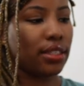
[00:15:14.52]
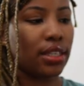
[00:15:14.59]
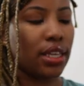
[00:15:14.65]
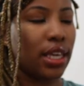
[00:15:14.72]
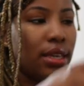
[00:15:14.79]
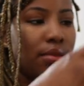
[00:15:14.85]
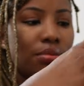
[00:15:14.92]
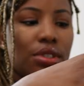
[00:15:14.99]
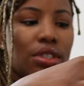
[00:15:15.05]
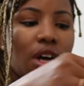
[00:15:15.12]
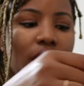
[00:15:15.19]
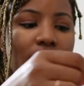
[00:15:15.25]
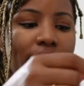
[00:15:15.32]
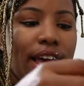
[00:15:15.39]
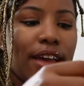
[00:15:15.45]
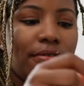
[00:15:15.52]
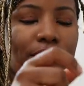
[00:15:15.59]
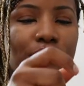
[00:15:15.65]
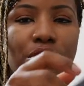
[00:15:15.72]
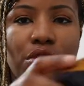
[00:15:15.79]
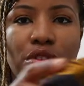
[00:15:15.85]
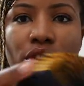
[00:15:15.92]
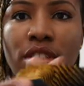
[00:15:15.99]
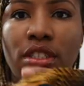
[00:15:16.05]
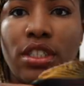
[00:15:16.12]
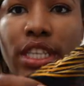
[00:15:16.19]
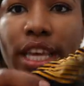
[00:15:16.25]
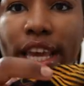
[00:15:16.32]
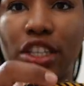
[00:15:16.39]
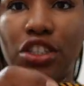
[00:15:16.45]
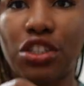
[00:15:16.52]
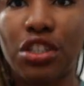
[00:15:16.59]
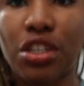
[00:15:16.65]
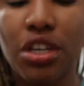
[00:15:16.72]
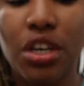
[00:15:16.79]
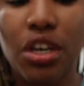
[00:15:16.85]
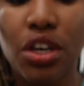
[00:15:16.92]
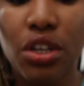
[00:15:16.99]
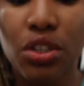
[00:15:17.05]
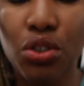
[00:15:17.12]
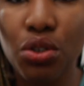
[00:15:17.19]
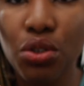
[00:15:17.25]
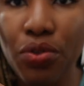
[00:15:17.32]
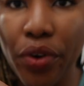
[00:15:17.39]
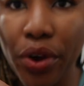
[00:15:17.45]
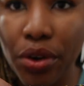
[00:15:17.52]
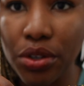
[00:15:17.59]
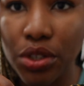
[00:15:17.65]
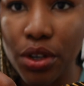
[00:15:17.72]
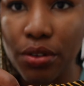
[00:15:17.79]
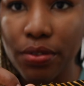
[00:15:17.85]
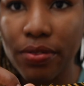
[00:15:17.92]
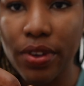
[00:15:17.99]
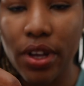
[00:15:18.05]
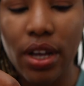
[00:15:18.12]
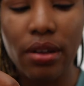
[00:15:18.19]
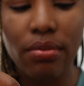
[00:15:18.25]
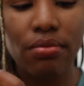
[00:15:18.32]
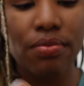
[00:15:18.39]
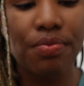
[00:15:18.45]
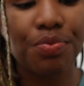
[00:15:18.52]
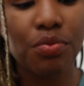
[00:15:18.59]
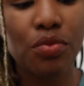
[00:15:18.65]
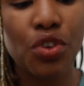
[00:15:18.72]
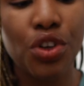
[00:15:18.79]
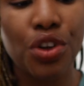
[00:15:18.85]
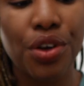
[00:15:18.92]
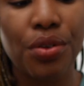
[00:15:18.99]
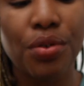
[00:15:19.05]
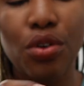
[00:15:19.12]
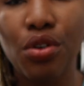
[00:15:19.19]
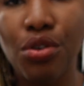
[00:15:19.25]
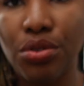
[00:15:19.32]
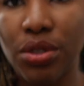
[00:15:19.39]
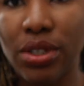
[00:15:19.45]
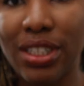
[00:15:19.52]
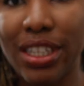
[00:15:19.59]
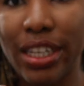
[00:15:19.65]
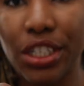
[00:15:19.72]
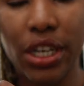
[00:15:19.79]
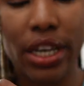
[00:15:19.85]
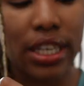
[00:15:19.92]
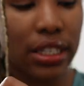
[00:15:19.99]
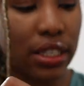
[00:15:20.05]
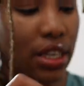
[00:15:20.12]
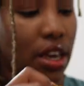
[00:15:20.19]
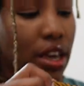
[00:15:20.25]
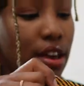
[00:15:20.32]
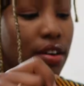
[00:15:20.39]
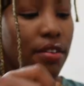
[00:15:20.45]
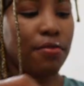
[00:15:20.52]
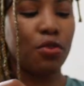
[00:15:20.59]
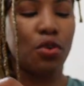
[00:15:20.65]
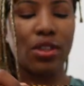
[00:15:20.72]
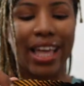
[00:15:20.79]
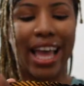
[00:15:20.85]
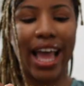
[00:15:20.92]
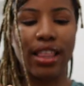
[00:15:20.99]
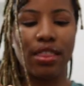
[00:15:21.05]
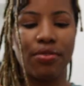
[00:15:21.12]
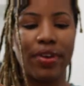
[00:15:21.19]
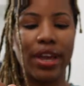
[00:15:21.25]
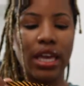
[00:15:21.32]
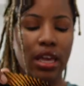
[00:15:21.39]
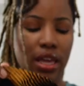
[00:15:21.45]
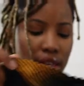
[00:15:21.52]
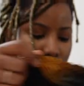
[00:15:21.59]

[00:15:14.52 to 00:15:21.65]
seams I have stitched two rows of um, you know loose stitches for the gathering